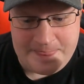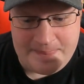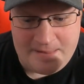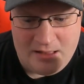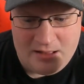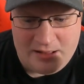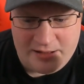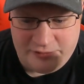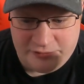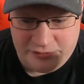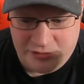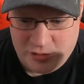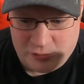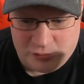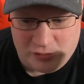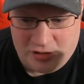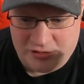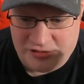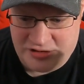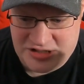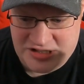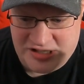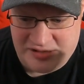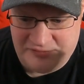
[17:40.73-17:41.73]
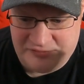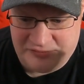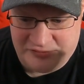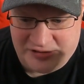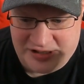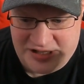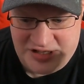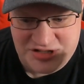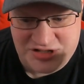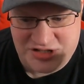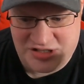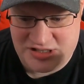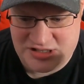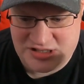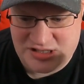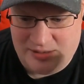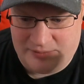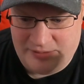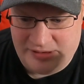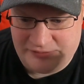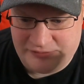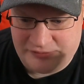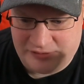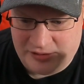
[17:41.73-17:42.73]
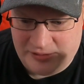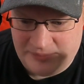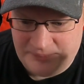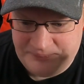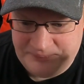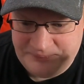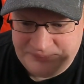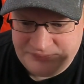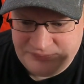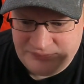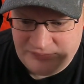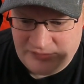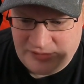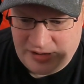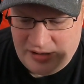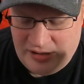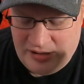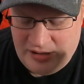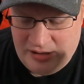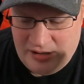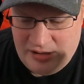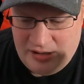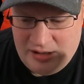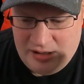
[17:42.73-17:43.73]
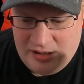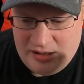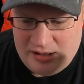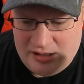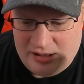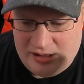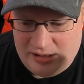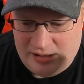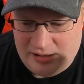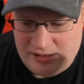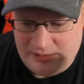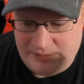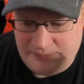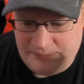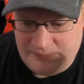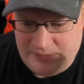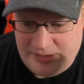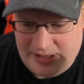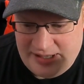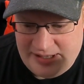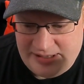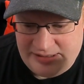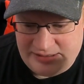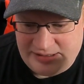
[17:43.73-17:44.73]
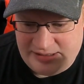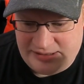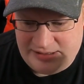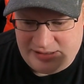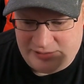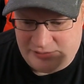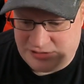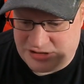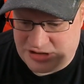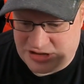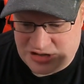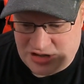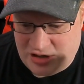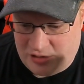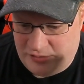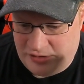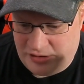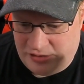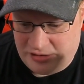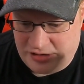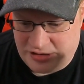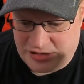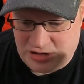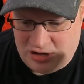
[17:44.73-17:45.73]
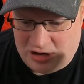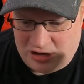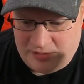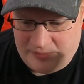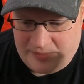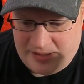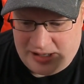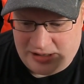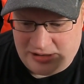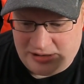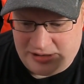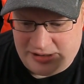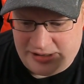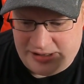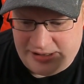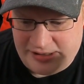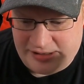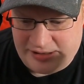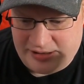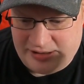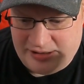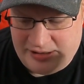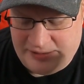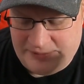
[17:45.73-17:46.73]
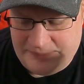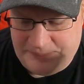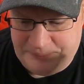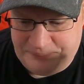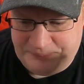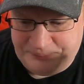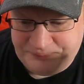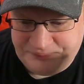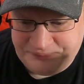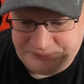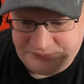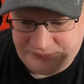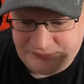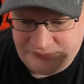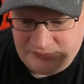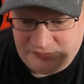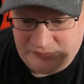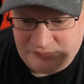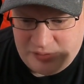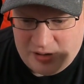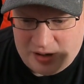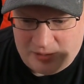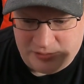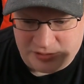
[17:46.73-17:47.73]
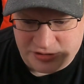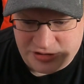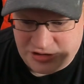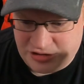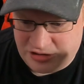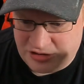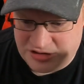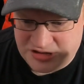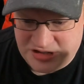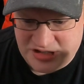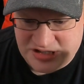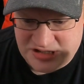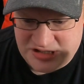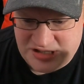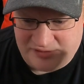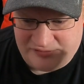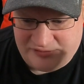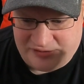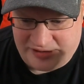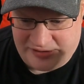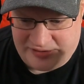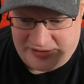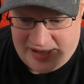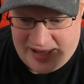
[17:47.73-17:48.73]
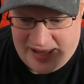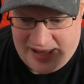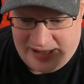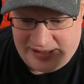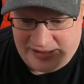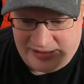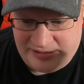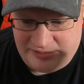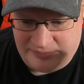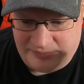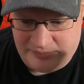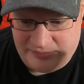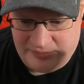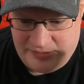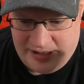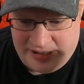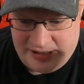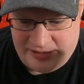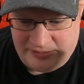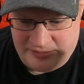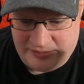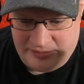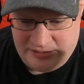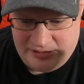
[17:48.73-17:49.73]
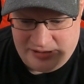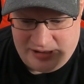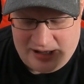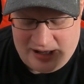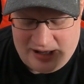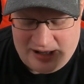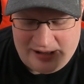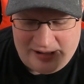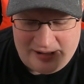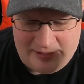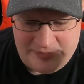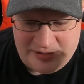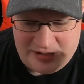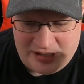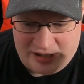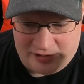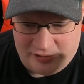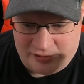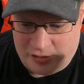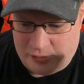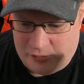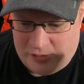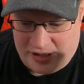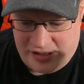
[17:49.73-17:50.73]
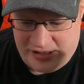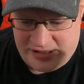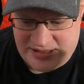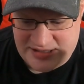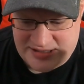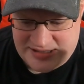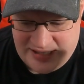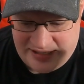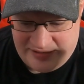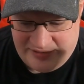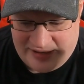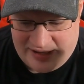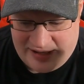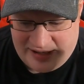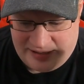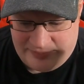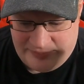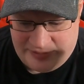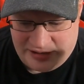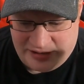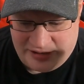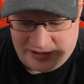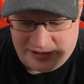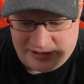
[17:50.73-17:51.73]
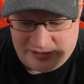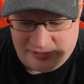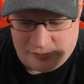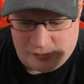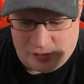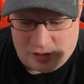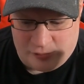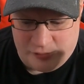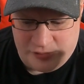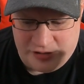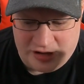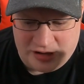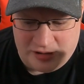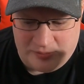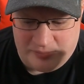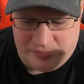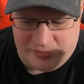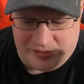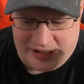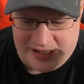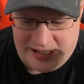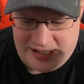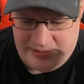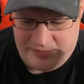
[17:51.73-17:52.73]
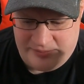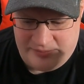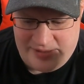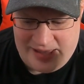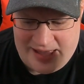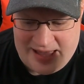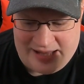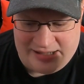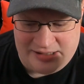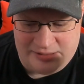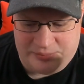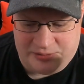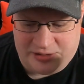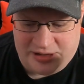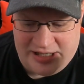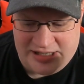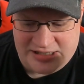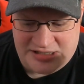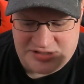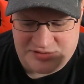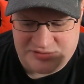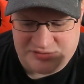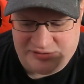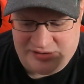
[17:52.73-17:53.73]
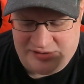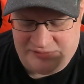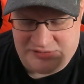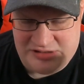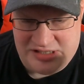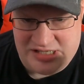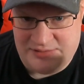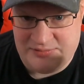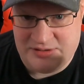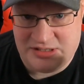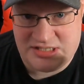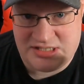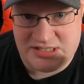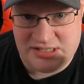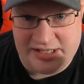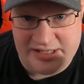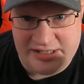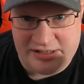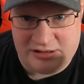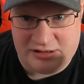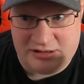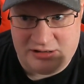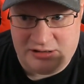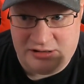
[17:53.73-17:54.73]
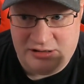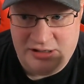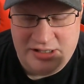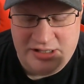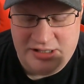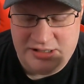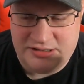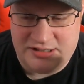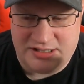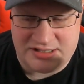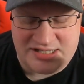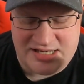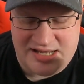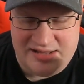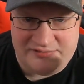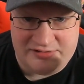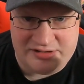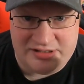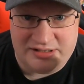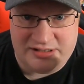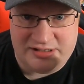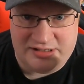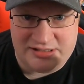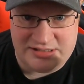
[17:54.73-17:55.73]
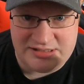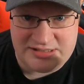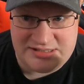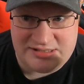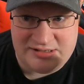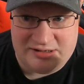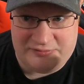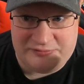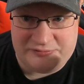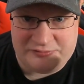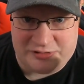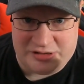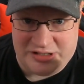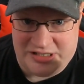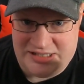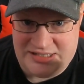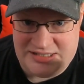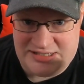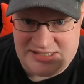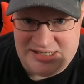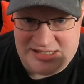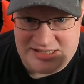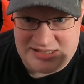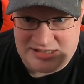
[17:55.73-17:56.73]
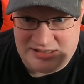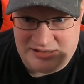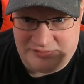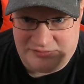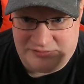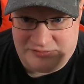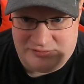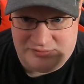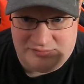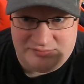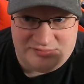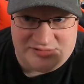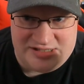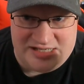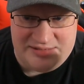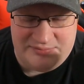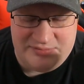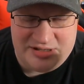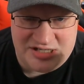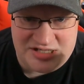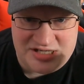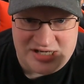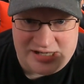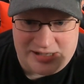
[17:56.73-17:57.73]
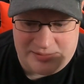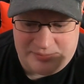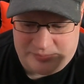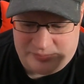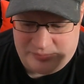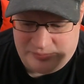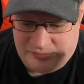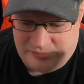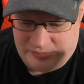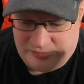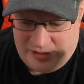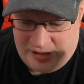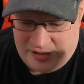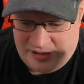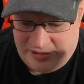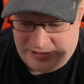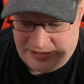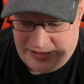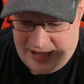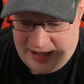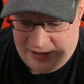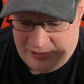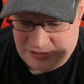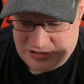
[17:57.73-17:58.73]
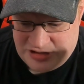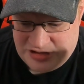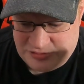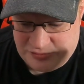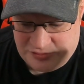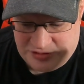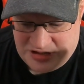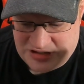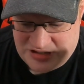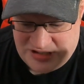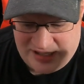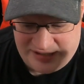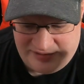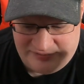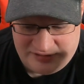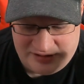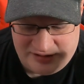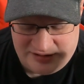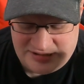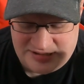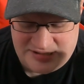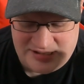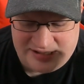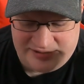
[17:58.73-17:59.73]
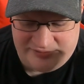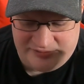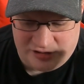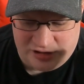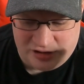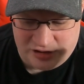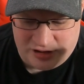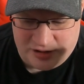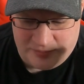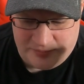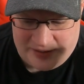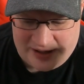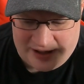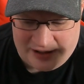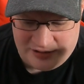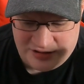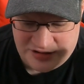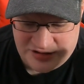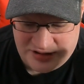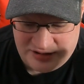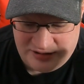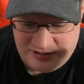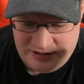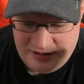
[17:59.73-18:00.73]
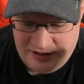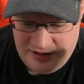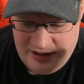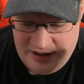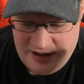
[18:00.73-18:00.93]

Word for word: I don't know where all this conflation is coming from. Um, and then they were just going on to talk about, like, um, publishers and stuff like that. And, and I mean, I don't know why you can say that. I mean, like, are we going to blame Aniplex if Demon Slayer doesn't have a, a, a free season of Demons, like, announced, which is not even, it's not even a good comparison.